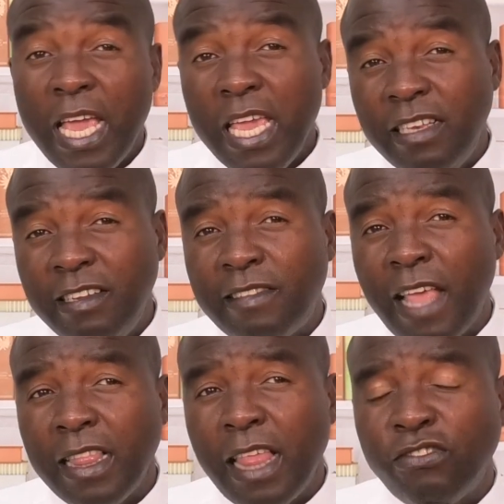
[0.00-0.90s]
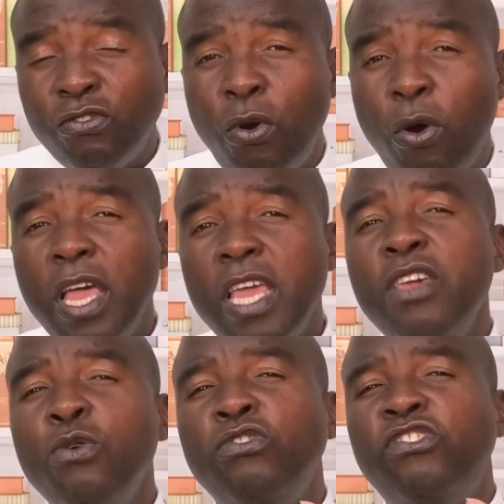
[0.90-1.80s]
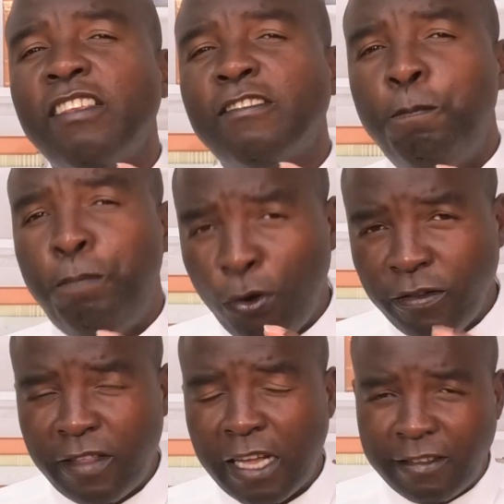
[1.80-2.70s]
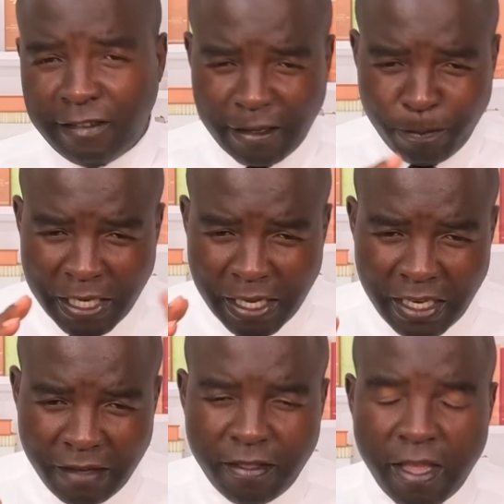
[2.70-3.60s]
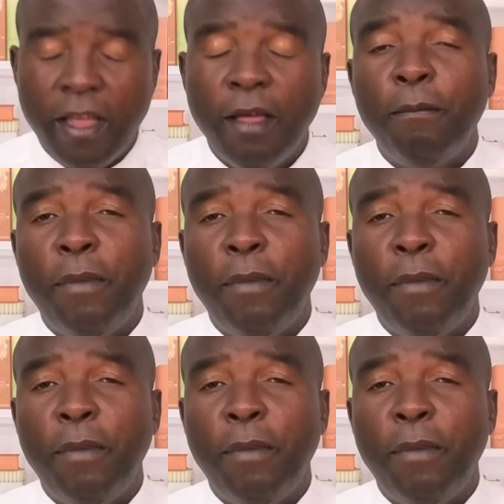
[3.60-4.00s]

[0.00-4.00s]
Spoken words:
He decides that, you know, he will just pause that statement and leave that.